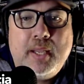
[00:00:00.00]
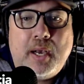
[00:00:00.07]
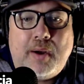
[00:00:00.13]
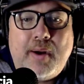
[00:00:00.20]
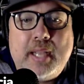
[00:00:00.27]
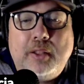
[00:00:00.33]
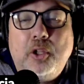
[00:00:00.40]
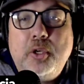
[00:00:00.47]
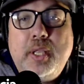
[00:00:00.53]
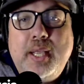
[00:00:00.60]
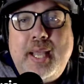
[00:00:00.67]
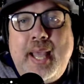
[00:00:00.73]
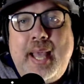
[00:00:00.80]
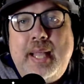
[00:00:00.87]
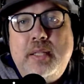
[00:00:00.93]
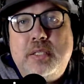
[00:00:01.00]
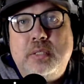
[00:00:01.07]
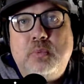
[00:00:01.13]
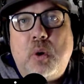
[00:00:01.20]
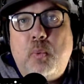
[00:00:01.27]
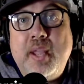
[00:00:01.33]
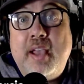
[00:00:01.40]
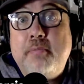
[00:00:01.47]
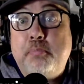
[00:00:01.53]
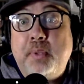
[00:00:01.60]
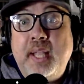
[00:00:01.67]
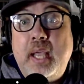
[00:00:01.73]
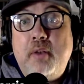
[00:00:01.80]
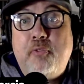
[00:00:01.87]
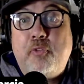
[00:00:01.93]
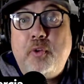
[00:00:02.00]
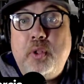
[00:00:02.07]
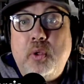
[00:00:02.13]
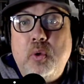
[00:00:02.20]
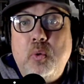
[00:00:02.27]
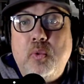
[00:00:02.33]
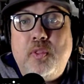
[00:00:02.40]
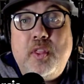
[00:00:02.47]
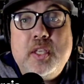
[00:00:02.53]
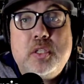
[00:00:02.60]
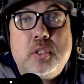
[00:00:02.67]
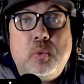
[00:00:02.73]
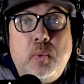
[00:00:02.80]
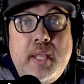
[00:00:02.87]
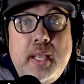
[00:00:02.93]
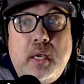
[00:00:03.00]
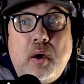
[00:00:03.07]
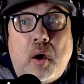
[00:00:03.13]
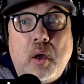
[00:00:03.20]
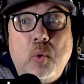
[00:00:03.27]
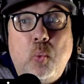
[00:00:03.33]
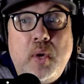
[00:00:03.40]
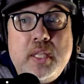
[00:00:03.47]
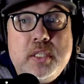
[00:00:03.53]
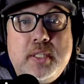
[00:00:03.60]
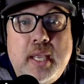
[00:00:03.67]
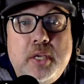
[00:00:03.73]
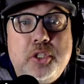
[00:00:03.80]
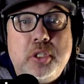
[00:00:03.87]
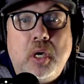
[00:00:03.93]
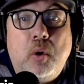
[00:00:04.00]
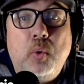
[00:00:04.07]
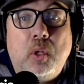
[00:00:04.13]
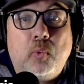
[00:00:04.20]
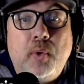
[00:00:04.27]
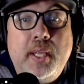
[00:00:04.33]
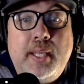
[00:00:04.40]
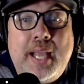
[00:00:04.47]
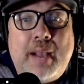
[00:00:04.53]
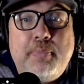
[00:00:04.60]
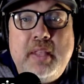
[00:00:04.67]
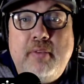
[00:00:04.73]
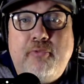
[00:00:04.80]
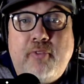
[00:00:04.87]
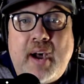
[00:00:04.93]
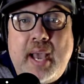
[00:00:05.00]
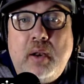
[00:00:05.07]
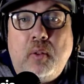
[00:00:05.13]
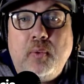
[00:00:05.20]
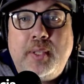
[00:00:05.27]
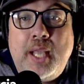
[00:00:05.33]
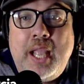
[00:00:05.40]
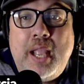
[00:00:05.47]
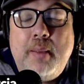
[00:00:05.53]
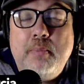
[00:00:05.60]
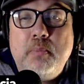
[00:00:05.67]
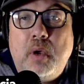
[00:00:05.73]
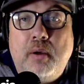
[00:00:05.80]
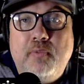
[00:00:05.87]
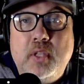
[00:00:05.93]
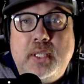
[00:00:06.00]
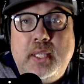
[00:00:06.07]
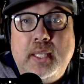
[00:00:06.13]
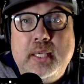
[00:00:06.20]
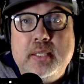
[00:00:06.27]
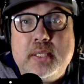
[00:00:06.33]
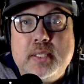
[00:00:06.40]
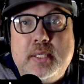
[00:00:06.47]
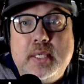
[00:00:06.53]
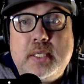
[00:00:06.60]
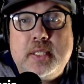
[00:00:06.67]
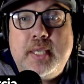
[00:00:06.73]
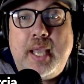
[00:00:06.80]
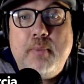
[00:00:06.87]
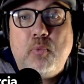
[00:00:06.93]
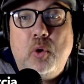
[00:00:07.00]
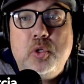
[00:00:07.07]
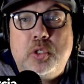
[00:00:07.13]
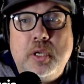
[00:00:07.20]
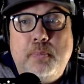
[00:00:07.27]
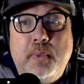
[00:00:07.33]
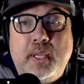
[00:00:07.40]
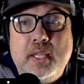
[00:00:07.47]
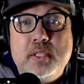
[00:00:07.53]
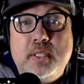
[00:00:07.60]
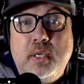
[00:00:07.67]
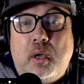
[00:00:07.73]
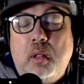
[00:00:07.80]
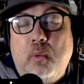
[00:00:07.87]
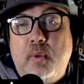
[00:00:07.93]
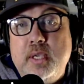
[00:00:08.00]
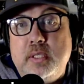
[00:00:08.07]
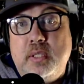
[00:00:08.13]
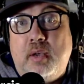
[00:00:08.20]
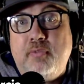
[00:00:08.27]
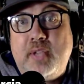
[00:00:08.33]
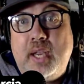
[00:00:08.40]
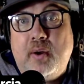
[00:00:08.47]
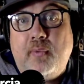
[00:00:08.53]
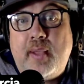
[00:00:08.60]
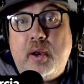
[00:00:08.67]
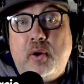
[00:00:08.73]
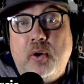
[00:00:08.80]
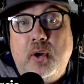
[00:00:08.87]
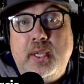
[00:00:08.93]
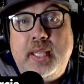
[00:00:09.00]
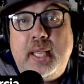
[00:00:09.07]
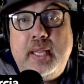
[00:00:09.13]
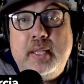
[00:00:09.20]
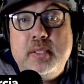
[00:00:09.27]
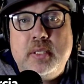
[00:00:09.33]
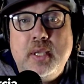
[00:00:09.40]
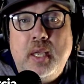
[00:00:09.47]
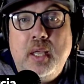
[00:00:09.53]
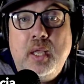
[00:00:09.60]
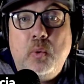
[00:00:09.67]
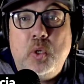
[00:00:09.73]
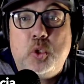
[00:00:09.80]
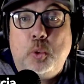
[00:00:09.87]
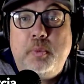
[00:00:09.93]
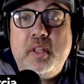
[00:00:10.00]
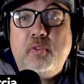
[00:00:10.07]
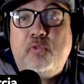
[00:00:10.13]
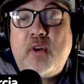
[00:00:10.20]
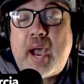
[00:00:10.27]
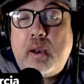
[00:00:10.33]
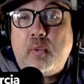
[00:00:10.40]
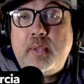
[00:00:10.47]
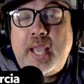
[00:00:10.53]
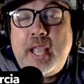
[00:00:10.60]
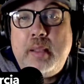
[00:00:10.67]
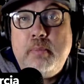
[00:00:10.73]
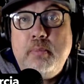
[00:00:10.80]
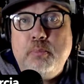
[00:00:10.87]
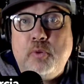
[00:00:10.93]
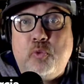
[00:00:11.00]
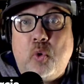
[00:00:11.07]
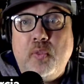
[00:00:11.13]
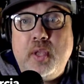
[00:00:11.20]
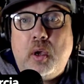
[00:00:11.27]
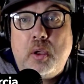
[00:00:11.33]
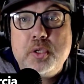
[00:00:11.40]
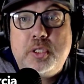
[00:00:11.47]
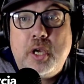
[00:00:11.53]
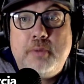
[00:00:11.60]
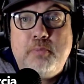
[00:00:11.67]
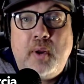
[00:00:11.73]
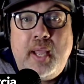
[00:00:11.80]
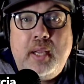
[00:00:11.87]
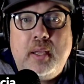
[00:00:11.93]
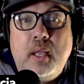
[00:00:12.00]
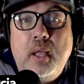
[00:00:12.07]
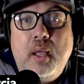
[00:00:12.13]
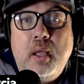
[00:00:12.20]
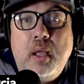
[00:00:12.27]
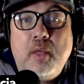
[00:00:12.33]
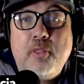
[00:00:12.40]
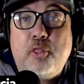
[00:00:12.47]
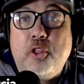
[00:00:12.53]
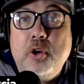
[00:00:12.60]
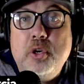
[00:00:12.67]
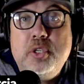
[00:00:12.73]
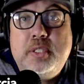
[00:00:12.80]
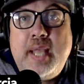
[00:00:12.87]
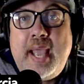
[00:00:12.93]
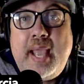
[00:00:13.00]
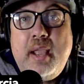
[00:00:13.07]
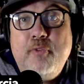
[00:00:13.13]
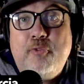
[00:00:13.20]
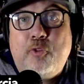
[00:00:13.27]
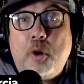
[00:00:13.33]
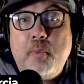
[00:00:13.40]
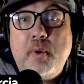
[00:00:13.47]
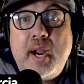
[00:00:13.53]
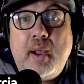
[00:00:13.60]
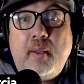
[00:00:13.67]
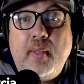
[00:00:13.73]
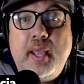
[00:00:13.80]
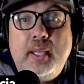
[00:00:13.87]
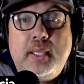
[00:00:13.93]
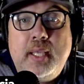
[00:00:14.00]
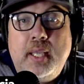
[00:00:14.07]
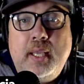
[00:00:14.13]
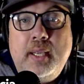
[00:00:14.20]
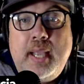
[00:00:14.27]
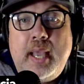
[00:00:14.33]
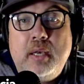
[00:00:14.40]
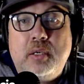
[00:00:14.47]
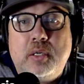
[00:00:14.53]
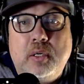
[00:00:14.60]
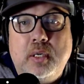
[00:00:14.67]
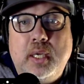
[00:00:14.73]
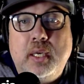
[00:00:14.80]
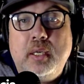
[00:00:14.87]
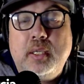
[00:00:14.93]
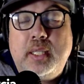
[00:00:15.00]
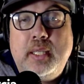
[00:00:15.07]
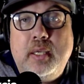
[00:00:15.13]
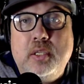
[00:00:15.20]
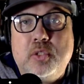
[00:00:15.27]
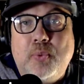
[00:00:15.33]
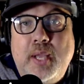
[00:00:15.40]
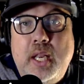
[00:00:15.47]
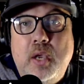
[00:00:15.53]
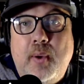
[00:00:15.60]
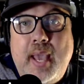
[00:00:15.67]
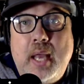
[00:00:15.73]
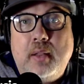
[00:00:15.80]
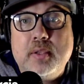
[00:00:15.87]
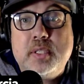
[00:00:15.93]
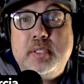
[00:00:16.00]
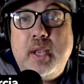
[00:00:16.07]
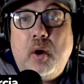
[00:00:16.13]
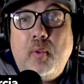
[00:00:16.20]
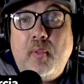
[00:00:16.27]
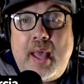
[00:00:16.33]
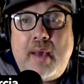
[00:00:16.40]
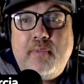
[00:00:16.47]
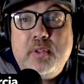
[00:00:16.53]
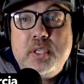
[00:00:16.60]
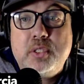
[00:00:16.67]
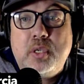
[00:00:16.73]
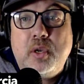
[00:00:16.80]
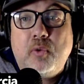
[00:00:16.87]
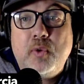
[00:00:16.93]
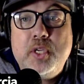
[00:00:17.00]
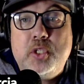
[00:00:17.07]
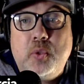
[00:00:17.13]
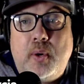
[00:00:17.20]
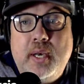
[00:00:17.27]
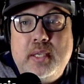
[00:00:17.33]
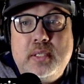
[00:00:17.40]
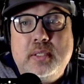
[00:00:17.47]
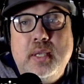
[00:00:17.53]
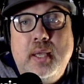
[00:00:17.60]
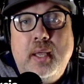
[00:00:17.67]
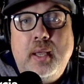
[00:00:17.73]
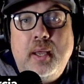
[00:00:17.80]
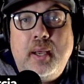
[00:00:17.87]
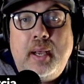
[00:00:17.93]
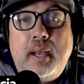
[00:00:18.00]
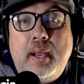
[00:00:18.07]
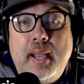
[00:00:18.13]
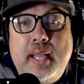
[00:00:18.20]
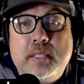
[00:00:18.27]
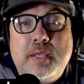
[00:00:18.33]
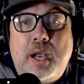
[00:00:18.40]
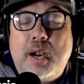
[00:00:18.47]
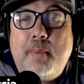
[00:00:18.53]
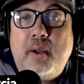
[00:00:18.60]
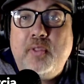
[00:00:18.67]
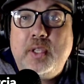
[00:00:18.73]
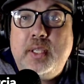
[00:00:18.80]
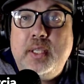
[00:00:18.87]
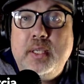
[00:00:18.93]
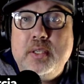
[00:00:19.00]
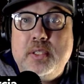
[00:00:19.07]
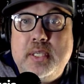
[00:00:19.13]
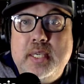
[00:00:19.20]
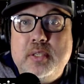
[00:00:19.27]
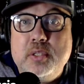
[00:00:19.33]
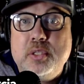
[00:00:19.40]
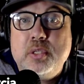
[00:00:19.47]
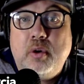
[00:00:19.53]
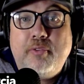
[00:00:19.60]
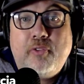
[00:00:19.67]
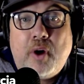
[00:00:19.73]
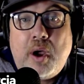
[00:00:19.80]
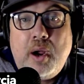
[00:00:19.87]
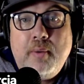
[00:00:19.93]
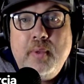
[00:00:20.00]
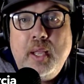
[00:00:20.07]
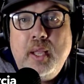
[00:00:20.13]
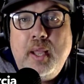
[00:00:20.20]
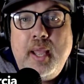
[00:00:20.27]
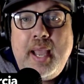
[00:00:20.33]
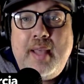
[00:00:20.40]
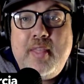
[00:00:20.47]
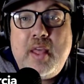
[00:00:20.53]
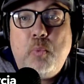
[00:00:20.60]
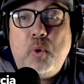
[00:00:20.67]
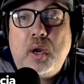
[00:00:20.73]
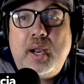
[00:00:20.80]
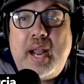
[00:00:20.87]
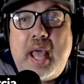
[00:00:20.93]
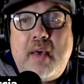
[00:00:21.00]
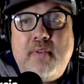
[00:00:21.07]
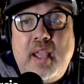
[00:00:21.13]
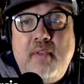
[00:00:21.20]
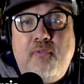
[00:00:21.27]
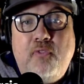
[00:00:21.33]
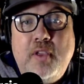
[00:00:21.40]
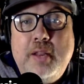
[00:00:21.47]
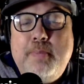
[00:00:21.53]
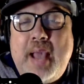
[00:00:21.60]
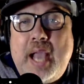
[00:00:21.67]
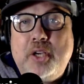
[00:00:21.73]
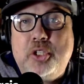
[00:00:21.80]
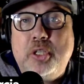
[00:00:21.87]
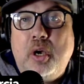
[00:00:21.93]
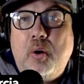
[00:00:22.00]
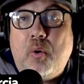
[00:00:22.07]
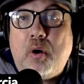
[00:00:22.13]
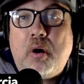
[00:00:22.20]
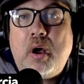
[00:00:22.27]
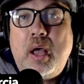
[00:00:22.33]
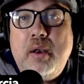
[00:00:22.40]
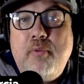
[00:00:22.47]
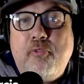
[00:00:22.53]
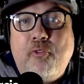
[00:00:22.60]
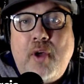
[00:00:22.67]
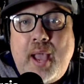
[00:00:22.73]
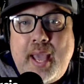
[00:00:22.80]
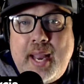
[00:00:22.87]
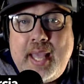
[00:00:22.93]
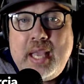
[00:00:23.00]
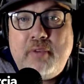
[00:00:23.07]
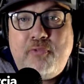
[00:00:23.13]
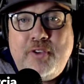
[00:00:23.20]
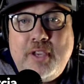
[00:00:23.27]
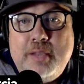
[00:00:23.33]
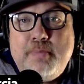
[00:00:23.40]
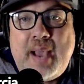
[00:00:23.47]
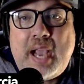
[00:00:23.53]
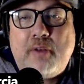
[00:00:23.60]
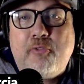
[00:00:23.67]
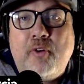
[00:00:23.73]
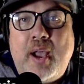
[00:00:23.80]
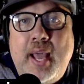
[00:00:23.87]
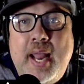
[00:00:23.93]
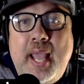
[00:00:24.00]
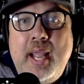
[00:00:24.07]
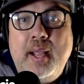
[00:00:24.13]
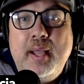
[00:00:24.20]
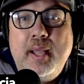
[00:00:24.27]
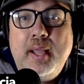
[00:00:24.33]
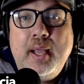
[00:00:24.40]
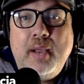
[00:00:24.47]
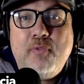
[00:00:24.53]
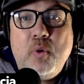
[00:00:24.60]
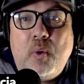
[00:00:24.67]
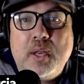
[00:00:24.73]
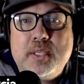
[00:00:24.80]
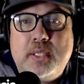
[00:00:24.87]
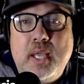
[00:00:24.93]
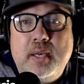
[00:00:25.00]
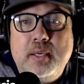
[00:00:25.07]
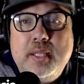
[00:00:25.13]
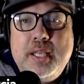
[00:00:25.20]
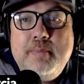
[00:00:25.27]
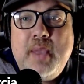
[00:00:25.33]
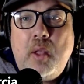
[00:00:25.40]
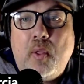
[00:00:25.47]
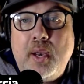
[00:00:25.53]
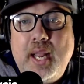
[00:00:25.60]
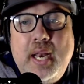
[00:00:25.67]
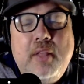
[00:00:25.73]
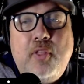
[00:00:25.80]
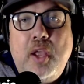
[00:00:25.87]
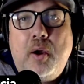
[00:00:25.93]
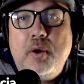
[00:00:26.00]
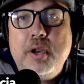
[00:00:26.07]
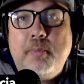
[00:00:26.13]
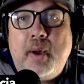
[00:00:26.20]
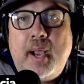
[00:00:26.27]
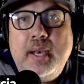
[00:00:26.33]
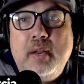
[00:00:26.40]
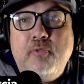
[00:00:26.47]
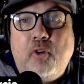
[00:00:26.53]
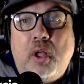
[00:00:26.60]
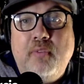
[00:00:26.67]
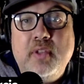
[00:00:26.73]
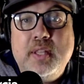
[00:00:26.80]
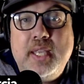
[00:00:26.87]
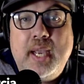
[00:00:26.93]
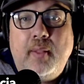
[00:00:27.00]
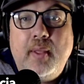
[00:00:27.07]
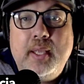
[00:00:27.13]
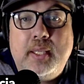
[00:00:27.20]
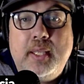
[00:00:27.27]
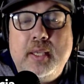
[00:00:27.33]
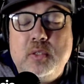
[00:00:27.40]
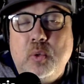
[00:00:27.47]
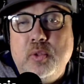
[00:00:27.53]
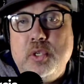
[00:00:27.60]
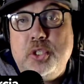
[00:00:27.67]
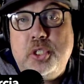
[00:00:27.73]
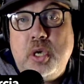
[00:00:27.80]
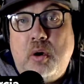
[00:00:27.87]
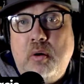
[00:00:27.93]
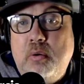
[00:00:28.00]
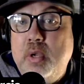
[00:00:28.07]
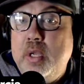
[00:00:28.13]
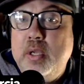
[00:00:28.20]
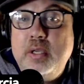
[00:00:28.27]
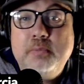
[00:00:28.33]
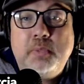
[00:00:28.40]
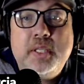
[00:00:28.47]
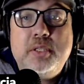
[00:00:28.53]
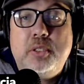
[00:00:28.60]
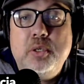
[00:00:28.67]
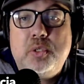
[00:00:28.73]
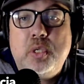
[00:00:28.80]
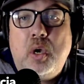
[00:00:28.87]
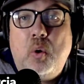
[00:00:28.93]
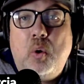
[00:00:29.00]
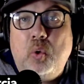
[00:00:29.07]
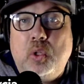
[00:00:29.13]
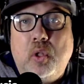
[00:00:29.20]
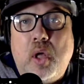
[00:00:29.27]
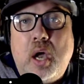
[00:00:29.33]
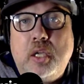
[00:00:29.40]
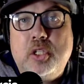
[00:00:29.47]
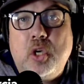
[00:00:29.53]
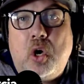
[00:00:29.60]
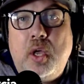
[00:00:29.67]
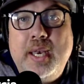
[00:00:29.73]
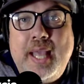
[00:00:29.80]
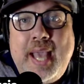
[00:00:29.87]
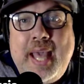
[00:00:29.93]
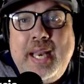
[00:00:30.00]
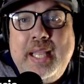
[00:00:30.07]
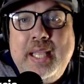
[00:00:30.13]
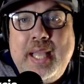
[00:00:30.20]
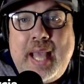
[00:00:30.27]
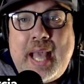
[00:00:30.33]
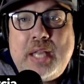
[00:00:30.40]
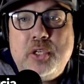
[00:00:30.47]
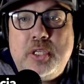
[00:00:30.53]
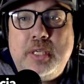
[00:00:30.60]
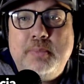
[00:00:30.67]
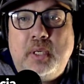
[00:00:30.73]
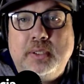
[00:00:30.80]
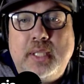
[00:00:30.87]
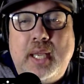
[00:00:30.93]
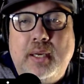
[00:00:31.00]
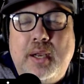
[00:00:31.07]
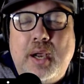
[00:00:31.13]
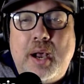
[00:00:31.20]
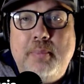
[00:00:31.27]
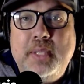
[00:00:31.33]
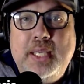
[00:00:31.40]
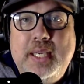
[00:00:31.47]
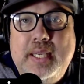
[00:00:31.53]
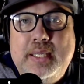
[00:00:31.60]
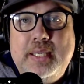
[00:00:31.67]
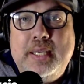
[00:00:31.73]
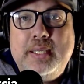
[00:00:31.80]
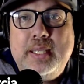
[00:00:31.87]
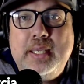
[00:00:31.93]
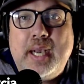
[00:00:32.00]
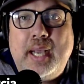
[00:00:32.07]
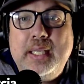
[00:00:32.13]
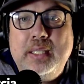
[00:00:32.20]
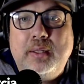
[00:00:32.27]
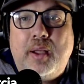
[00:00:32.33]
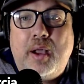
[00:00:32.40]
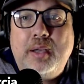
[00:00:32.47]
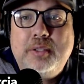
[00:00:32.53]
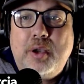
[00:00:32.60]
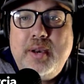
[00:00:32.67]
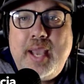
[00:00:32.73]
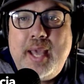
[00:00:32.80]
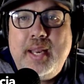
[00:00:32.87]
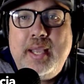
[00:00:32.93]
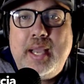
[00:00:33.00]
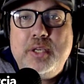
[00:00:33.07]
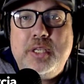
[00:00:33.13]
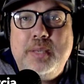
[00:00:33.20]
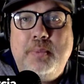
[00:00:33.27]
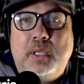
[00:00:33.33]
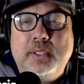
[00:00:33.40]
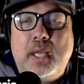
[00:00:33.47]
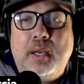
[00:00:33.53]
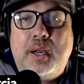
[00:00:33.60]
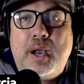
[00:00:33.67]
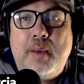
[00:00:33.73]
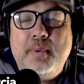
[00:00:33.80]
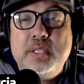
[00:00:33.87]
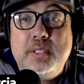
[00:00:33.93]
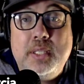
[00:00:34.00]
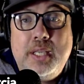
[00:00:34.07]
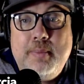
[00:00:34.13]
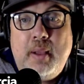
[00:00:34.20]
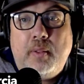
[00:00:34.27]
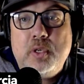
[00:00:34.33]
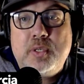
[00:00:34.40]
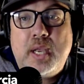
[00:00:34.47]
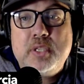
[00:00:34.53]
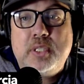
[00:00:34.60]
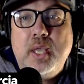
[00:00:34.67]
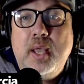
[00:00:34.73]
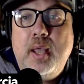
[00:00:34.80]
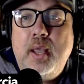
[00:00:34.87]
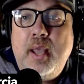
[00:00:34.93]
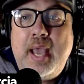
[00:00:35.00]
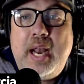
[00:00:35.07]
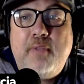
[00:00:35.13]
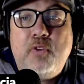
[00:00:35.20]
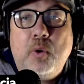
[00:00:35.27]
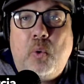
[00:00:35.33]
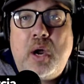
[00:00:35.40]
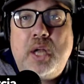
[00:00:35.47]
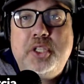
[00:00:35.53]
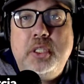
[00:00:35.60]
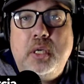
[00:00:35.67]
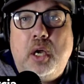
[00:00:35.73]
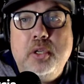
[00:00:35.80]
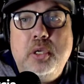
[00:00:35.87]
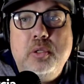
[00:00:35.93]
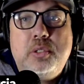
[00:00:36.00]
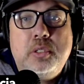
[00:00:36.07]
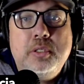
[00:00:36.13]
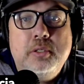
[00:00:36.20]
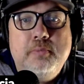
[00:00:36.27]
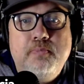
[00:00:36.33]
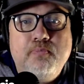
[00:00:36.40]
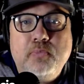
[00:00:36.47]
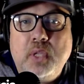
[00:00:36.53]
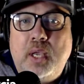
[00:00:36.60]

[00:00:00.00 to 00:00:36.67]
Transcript: All right, looking ahead to what we have planned for you this week. On Wednesday's show, we'll recap the final game of the Kings' 6-game road trip against the always tough Carolina Hurricanes, which will be the final game before the All-Star break. Thursday, former LA King and current Kings radio analyst Daryl Evans is going to rejoin us and talk about the Kings' season so far. And then we're going to have a feedback show on Friday, a feedback Friday. If you want to send an email on anything on your mind involving the LA Kings or this show, please do so. LockedOnEddie@gmail.com. E-D-D-I-E. LockedOnEddie@gmail.com is the email address. And if you're watching on YouTube,